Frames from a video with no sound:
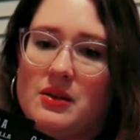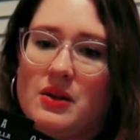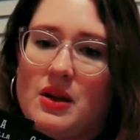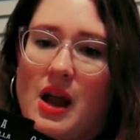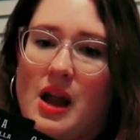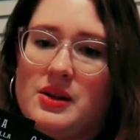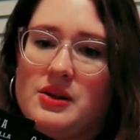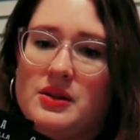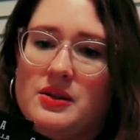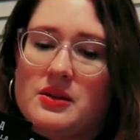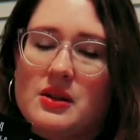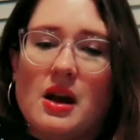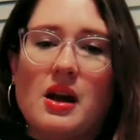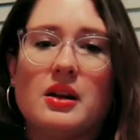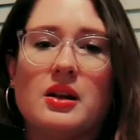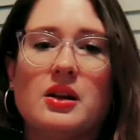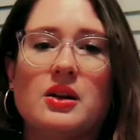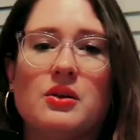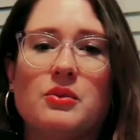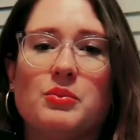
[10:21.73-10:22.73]
I just
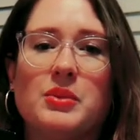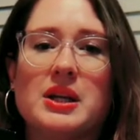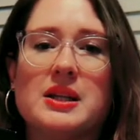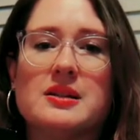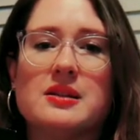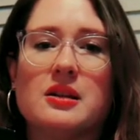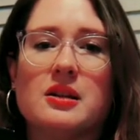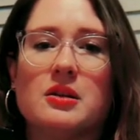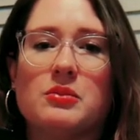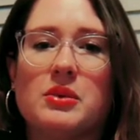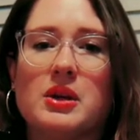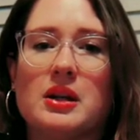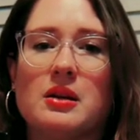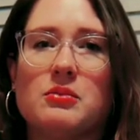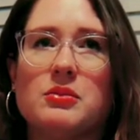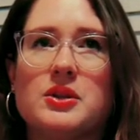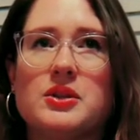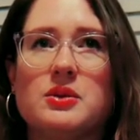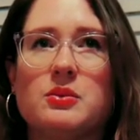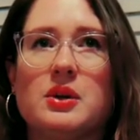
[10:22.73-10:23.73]
thought, you know, mixing them
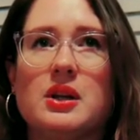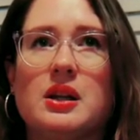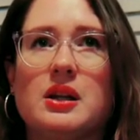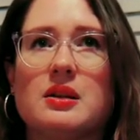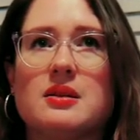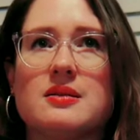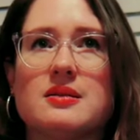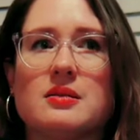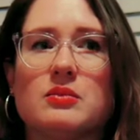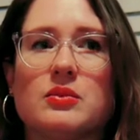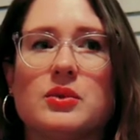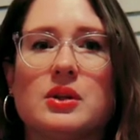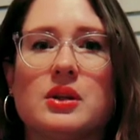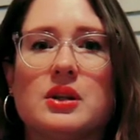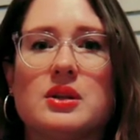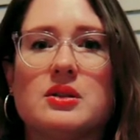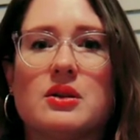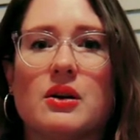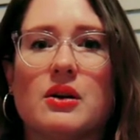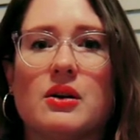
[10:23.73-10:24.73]
in between some
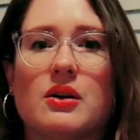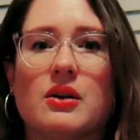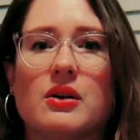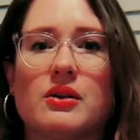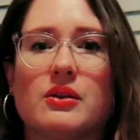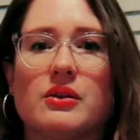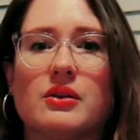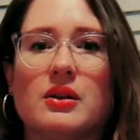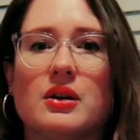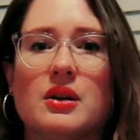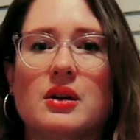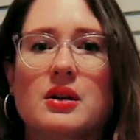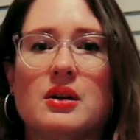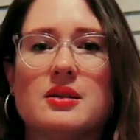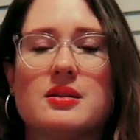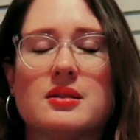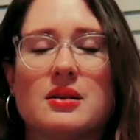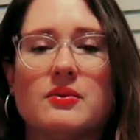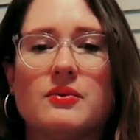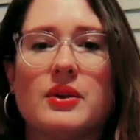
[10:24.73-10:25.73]
really tall
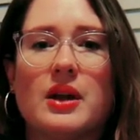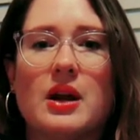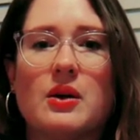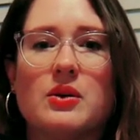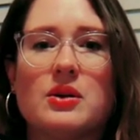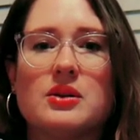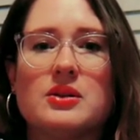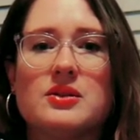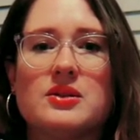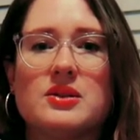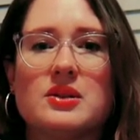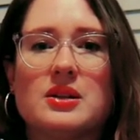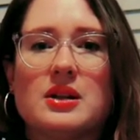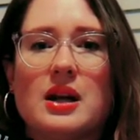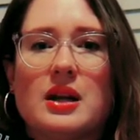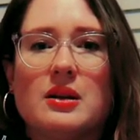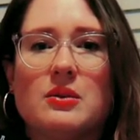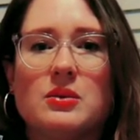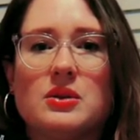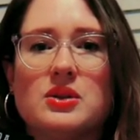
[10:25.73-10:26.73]
sunflowers
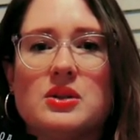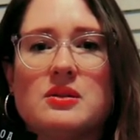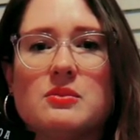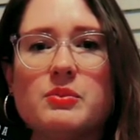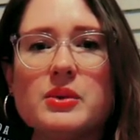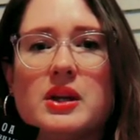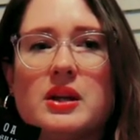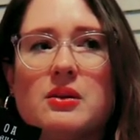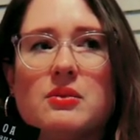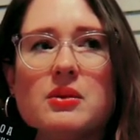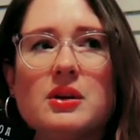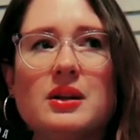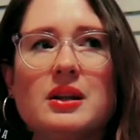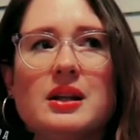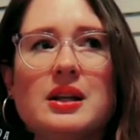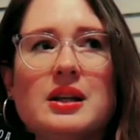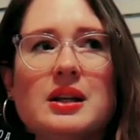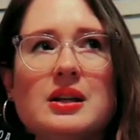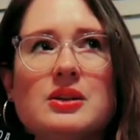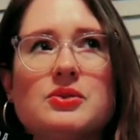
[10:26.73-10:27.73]
kind of would just be
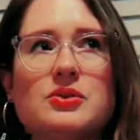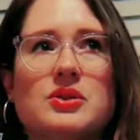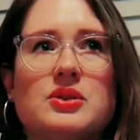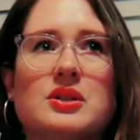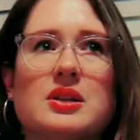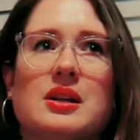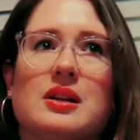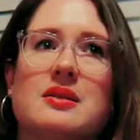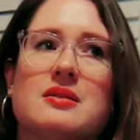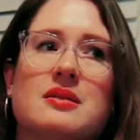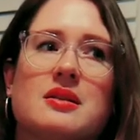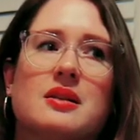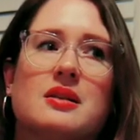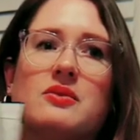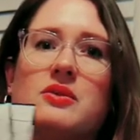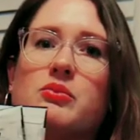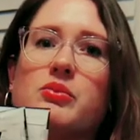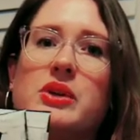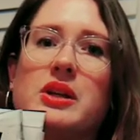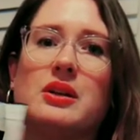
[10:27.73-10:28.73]
really interesting It's kind
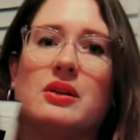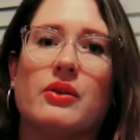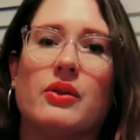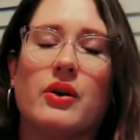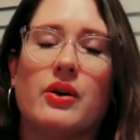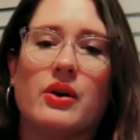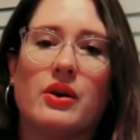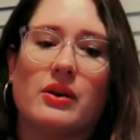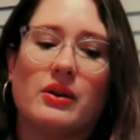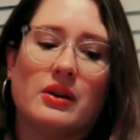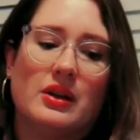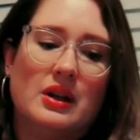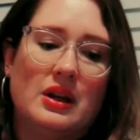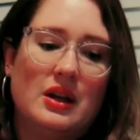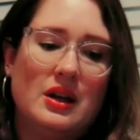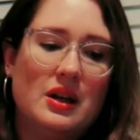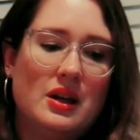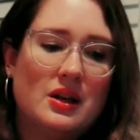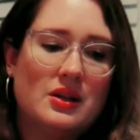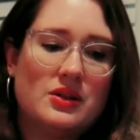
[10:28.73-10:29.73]
of a big, long
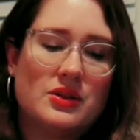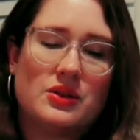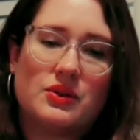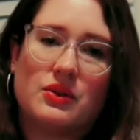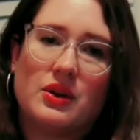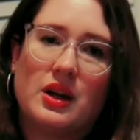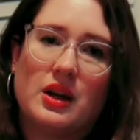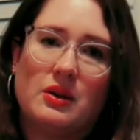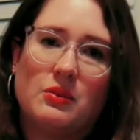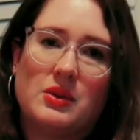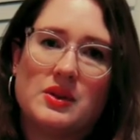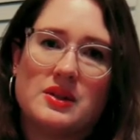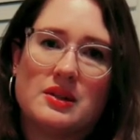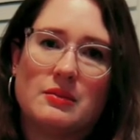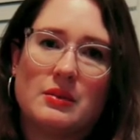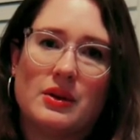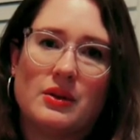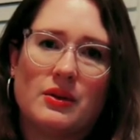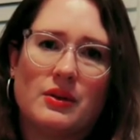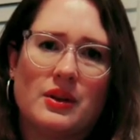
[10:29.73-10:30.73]
screen with
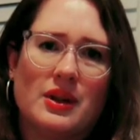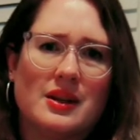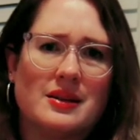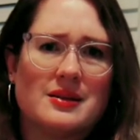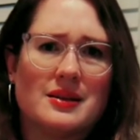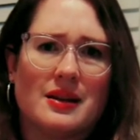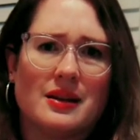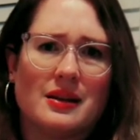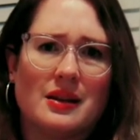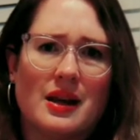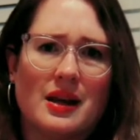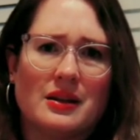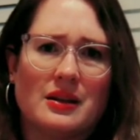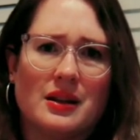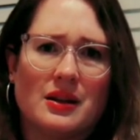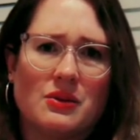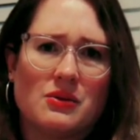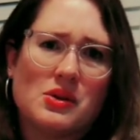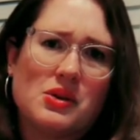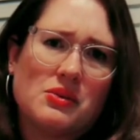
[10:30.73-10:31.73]
some other things like that
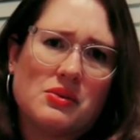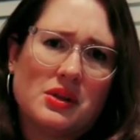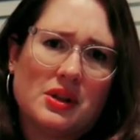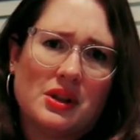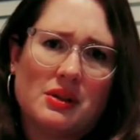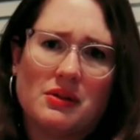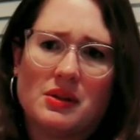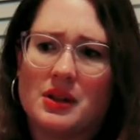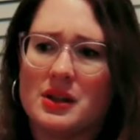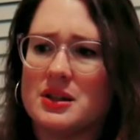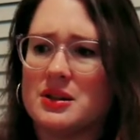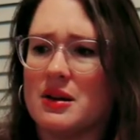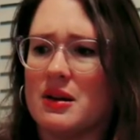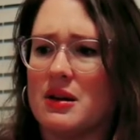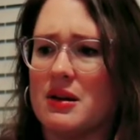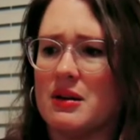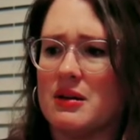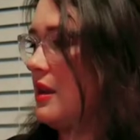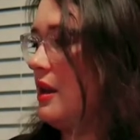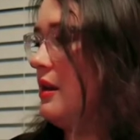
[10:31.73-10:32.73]
that grow really, really
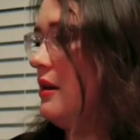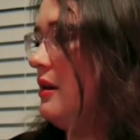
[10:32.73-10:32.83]
tall.